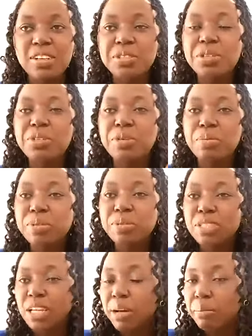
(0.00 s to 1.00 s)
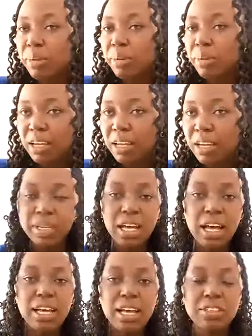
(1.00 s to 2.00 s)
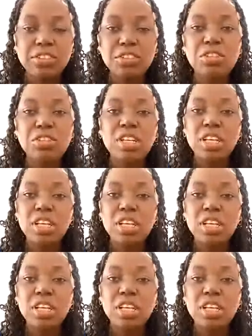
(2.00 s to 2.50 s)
So you put a banner behind you.